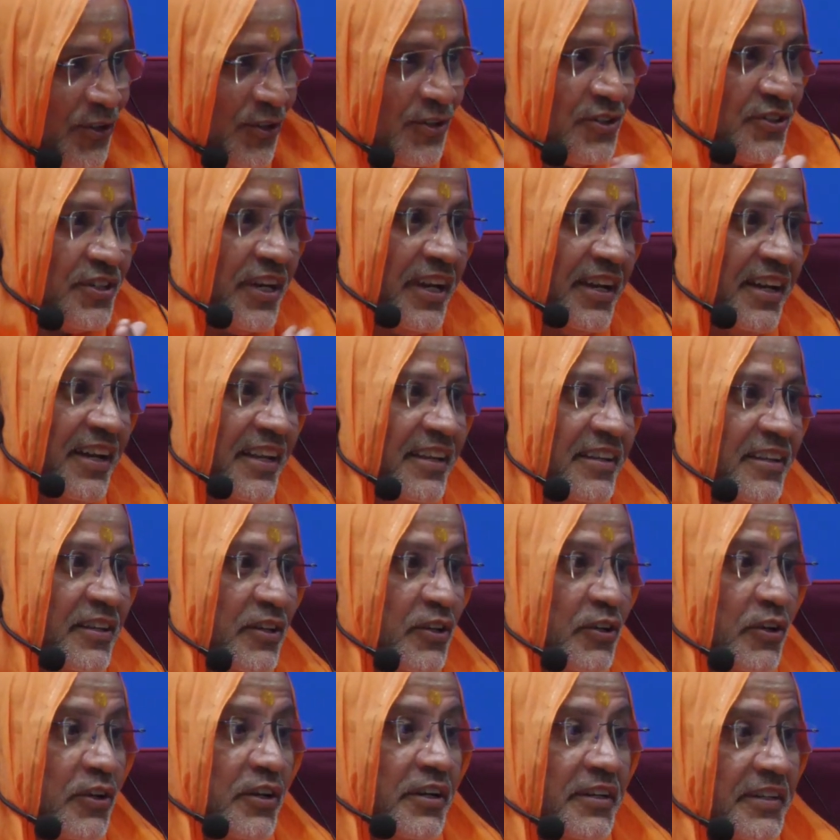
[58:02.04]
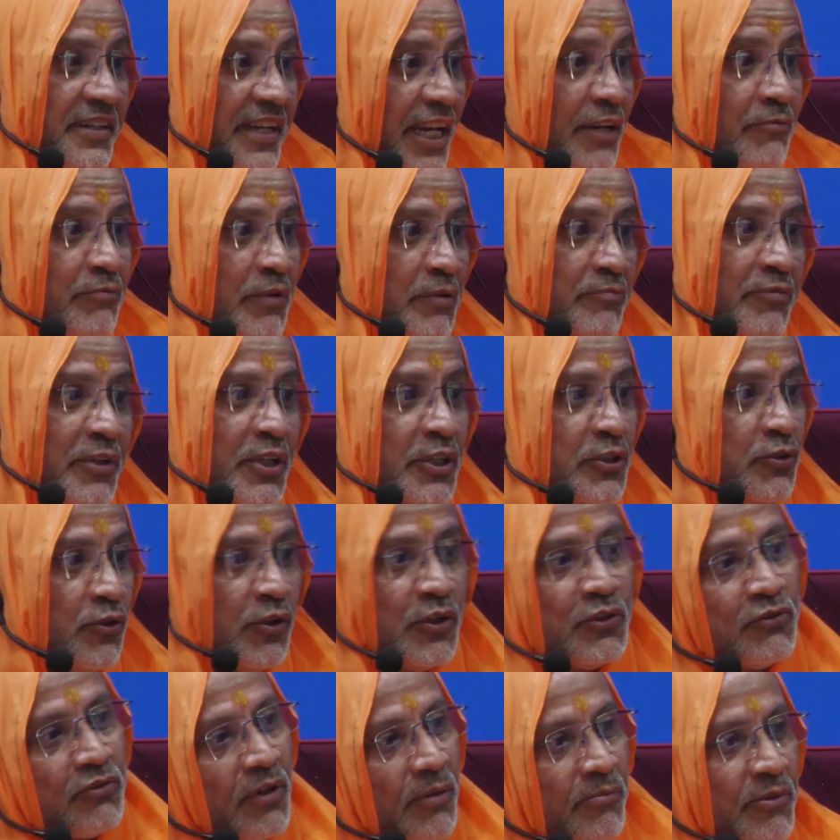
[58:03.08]
Shaken. 10 people
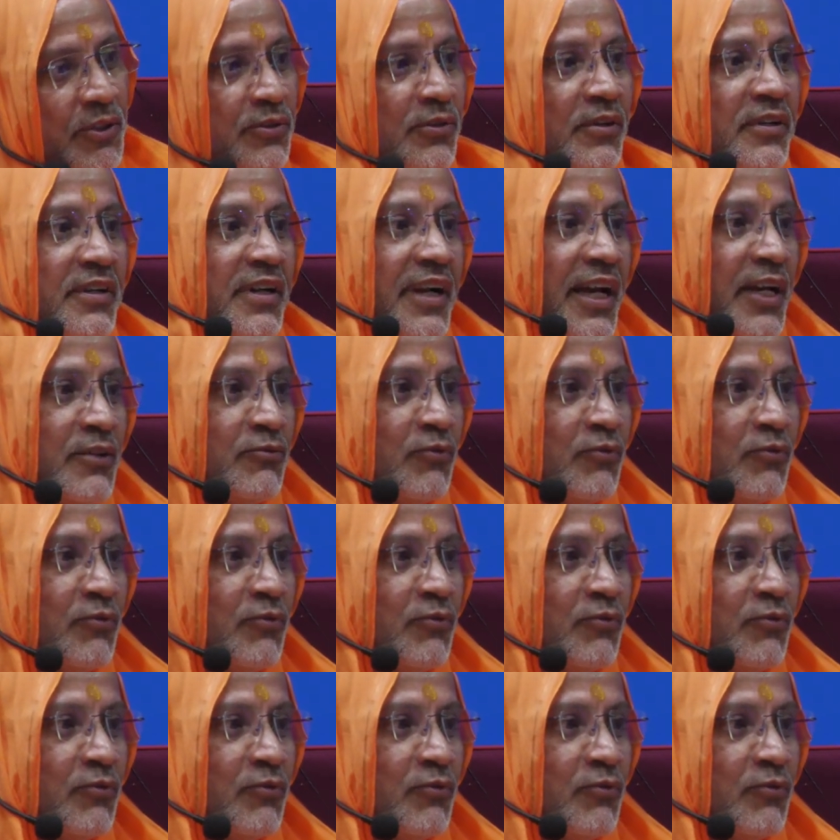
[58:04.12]
told Swamiji, your class